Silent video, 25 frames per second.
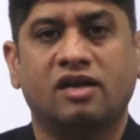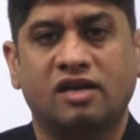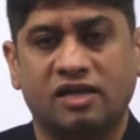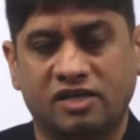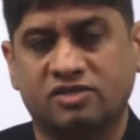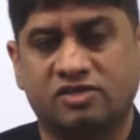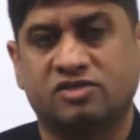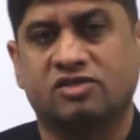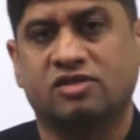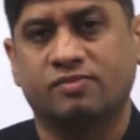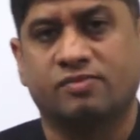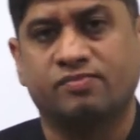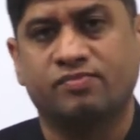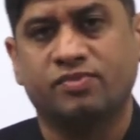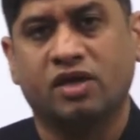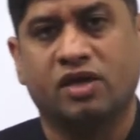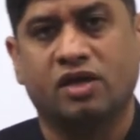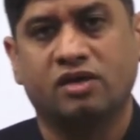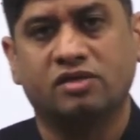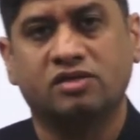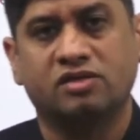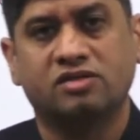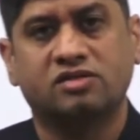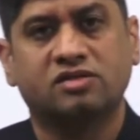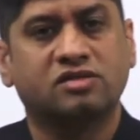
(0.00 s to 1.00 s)
list.
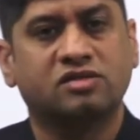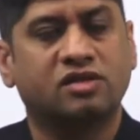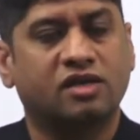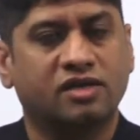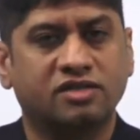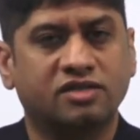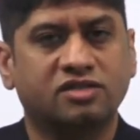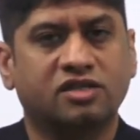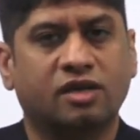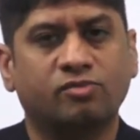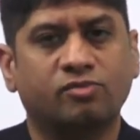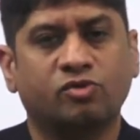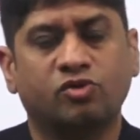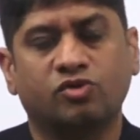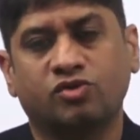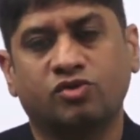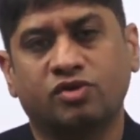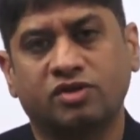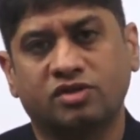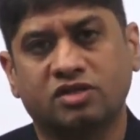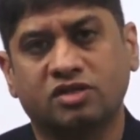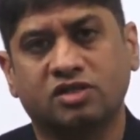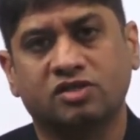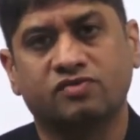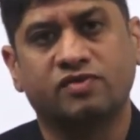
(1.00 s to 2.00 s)
This is the list I am going to
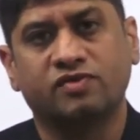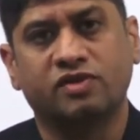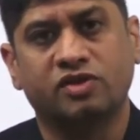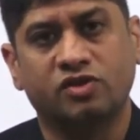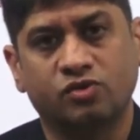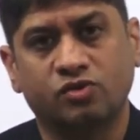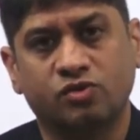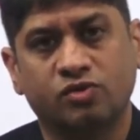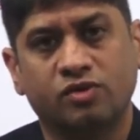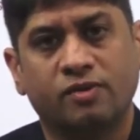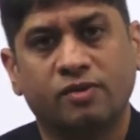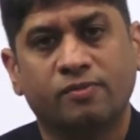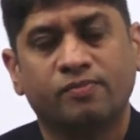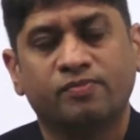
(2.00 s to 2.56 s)
discuss with you.